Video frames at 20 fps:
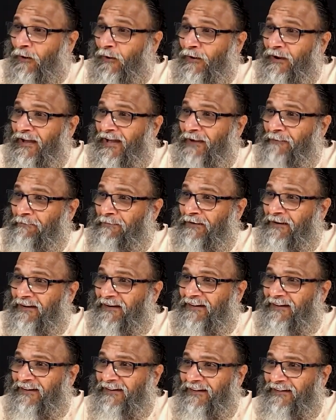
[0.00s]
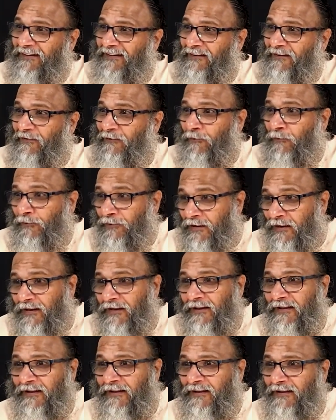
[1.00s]
Long gap.
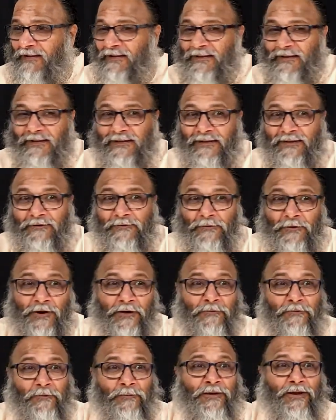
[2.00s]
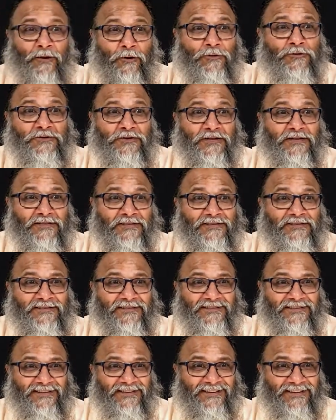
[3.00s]
Only you have to be
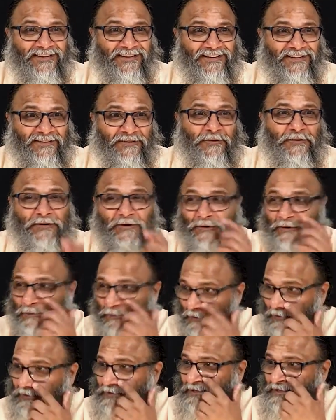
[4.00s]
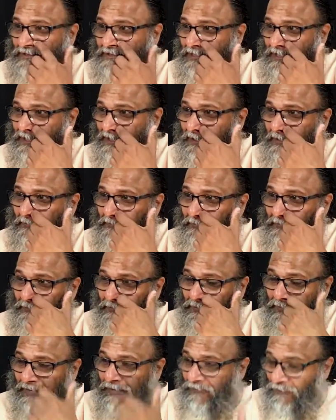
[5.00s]
conscious. You are not conscious there.
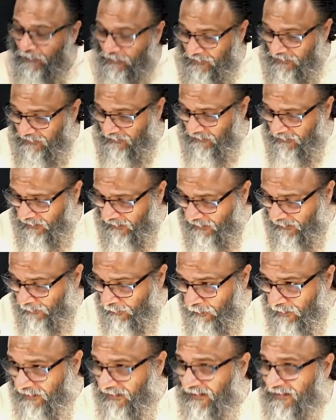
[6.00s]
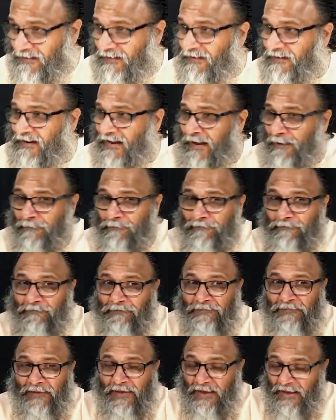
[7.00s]
So, this elongated gap,
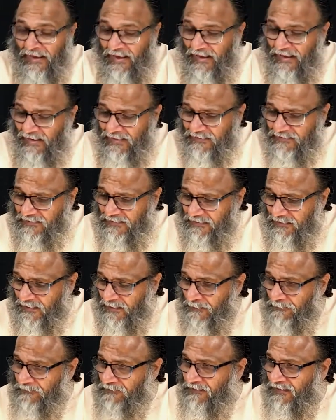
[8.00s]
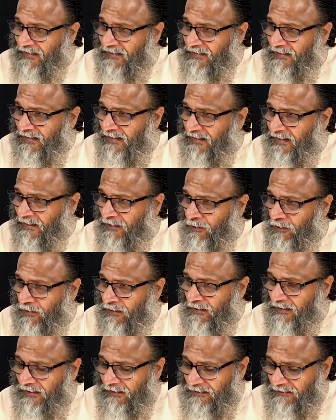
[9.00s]
as it keeps getting
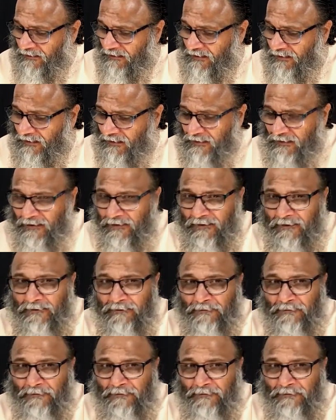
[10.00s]
elongated,